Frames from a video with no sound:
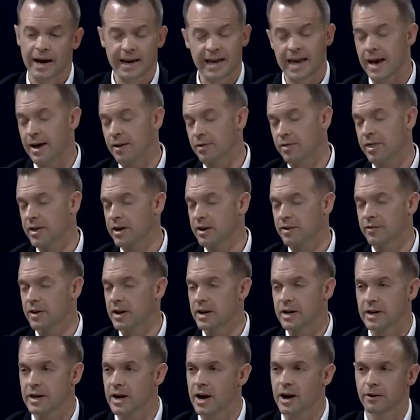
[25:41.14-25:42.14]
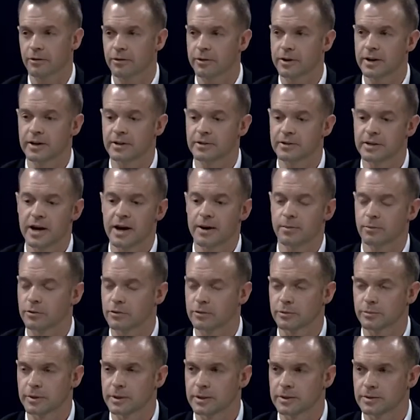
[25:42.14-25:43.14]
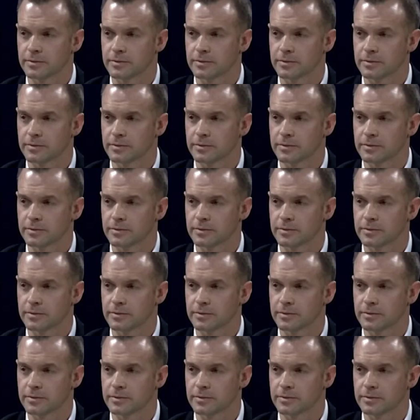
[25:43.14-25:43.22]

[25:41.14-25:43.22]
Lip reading: I can't think of any concrete examples, but